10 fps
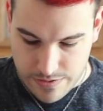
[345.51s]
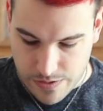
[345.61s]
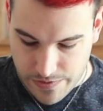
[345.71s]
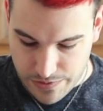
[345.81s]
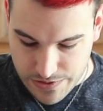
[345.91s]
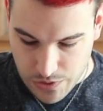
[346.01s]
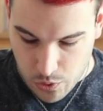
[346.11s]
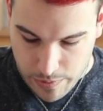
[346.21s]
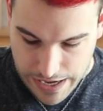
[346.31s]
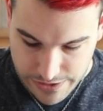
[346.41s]
I feel
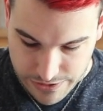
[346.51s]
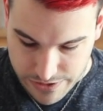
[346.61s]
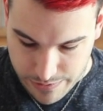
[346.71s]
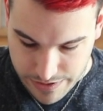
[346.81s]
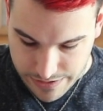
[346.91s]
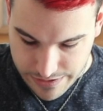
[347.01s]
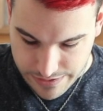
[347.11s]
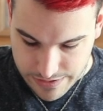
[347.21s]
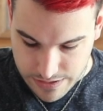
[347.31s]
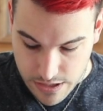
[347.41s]
so bad on doing
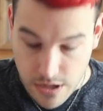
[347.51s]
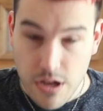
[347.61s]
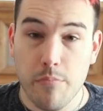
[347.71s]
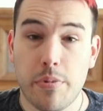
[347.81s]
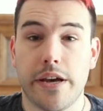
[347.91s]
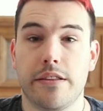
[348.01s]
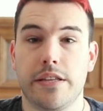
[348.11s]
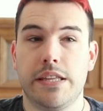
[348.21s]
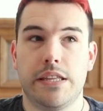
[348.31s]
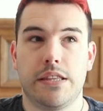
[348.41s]
this, but I
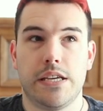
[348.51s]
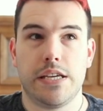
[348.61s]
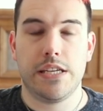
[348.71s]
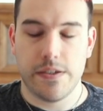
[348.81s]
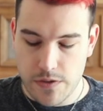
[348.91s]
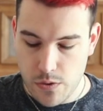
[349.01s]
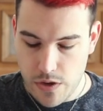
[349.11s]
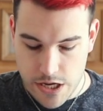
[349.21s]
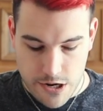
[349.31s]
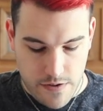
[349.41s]
like that they give
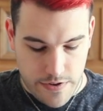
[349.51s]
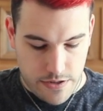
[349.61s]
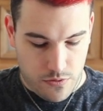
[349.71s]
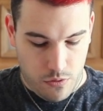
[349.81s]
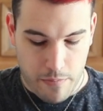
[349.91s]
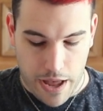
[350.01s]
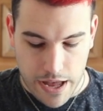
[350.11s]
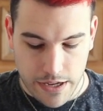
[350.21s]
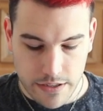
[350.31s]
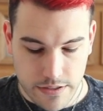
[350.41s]
you individual
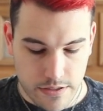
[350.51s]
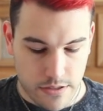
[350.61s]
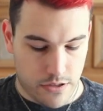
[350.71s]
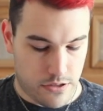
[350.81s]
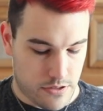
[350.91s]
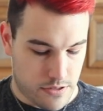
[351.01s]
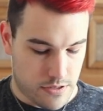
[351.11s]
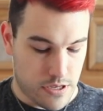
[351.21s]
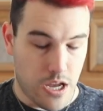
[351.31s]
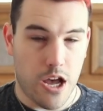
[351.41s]
bags,
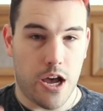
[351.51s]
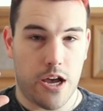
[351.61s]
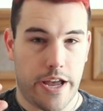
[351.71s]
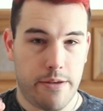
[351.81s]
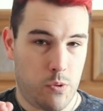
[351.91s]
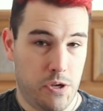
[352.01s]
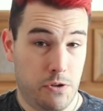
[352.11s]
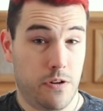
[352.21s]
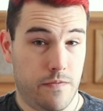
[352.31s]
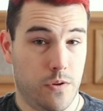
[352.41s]
because I'm quite
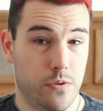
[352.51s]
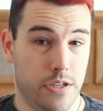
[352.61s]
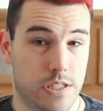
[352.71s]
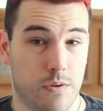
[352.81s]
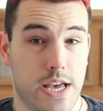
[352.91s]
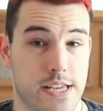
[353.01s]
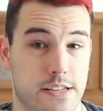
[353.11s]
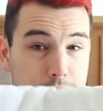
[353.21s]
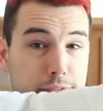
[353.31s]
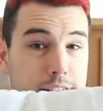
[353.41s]
good at folding, so I
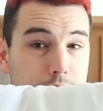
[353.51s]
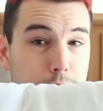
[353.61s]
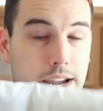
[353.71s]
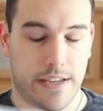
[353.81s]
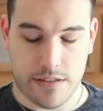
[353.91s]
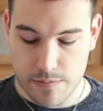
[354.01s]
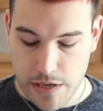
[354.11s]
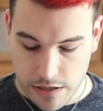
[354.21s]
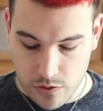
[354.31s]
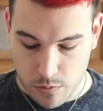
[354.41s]
can definitely get it back in this
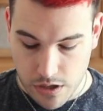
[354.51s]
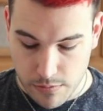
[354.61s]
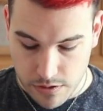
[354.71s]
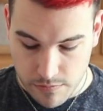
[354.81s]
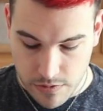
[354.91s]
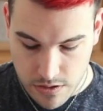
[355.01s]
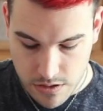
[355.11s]
bag, no problem.